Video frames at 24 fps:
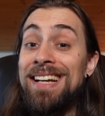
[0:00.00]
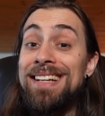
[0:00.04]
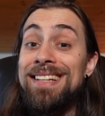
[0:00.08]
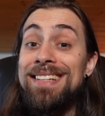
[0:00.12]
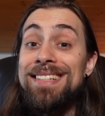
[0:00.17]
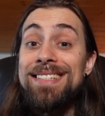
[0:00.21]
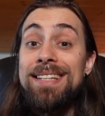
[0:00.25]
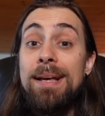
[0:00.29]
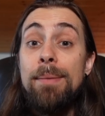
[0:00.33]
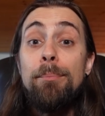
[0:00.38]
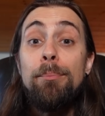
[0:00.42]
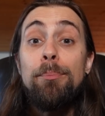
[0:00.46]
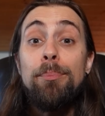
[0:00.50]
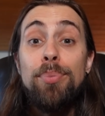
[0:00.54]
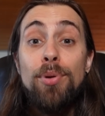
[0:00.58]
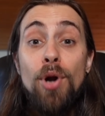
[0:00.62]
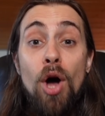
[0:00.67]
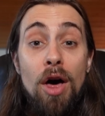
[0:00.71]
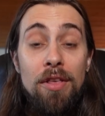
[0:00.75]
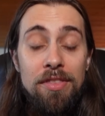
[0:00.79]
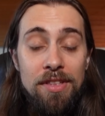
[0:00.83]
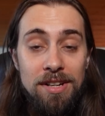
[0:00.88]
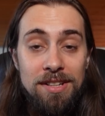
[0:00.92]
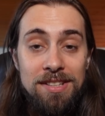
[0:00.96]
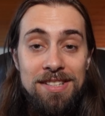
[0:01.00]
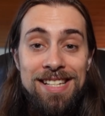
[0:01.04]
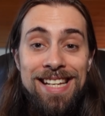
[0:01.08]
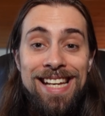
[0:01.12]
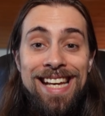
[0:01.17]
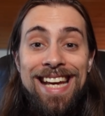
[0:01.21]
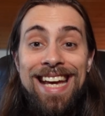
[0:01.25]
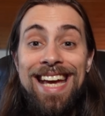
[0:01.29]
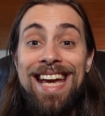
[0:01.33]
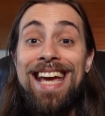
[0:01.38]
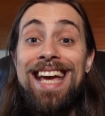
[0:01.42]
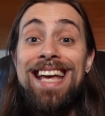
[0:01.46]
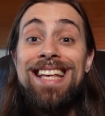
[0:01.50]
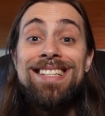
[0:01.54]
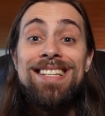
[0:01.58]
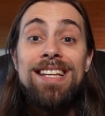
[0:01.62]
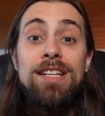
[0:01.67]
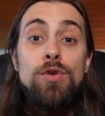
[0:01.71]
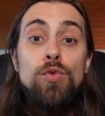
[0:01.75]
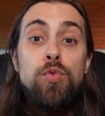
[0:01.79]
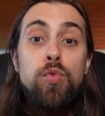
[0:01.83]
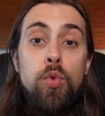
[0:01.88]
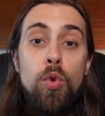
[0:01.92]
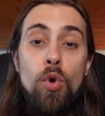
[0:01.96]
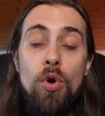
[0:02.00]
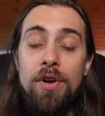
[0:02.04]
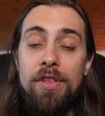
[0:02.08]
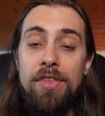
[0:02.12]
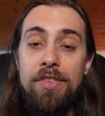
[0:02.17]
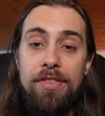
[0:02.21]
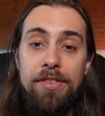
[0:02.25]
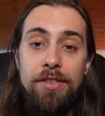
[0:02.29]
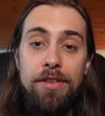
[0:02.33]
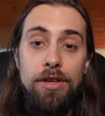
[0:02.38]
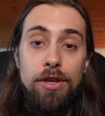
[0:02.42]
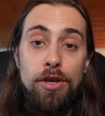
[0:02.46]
some product isn't worth